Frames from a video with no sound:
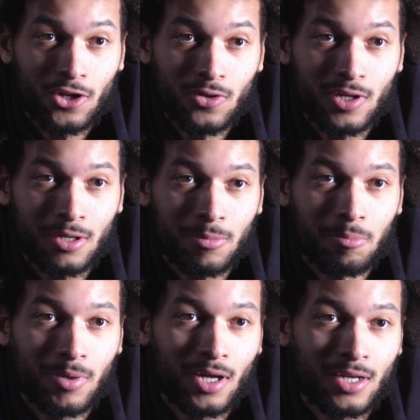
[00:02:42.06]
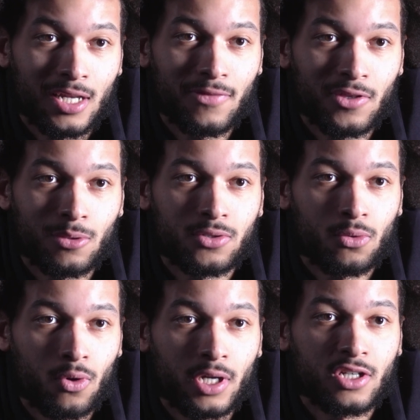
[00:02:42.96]
on doing, but definitely was a
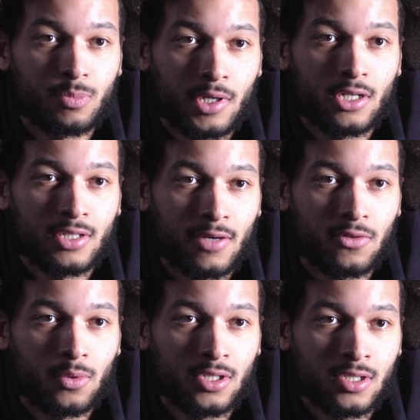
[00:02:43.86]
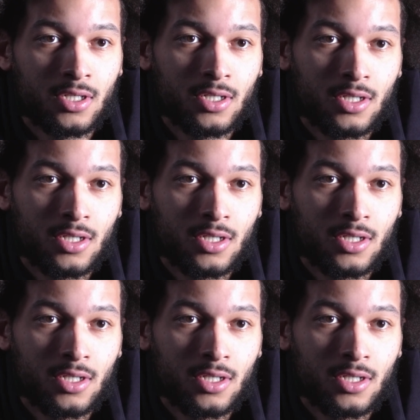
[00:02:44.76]
rewarding experience afterwards.